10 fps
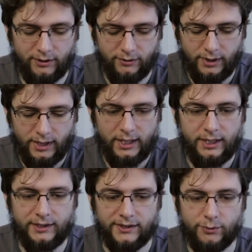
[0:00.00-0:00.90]
now,
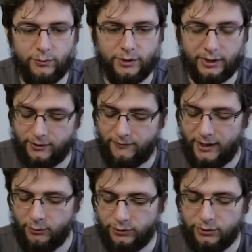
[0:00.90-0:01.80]
it doesn't work. If
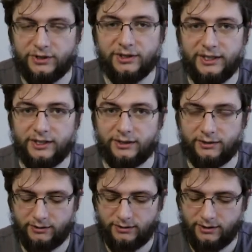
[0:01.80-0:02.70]
I want to delete
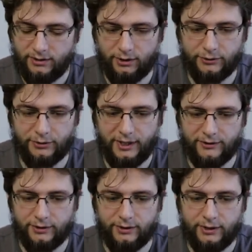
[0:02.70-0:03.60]
it
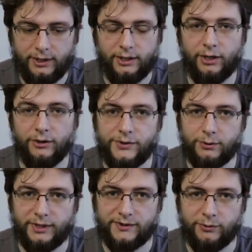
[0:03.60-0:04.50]
altogether, it
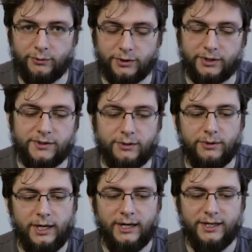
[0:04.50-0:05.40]
also doesn't work.
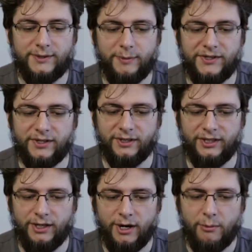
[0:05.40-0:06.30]
So it's
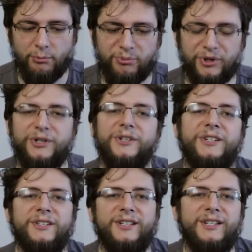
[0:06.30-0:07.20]
basically
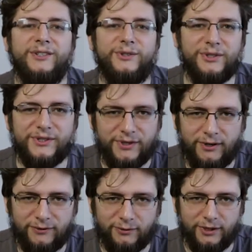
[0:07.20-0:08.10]
burnt into the
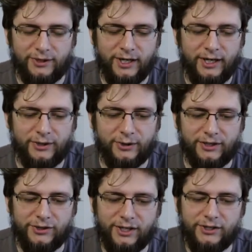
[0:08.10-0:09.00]
software. You
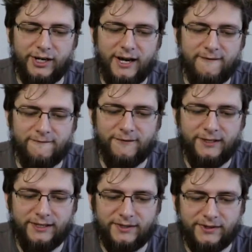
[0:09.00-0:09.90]
can change
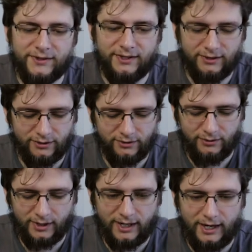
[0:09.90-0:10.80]
every
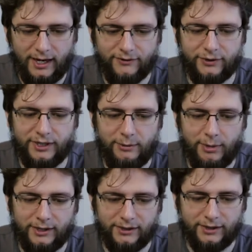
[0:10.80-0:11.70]
single other key
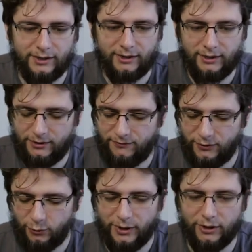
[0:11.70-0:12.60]
binding
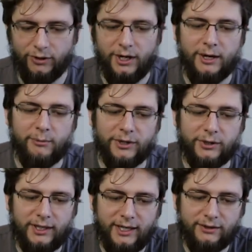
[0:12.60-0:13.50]
if you will, but
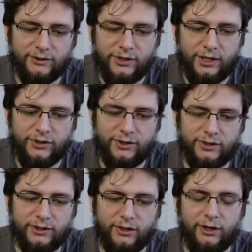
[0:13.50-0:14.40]
you can't change
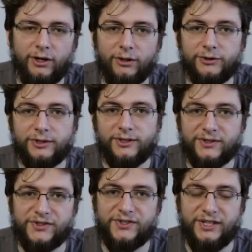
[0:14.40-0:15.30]
the
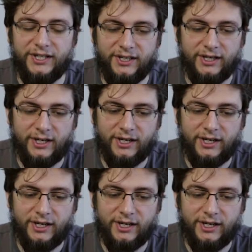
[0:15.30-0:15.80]
Alt-Z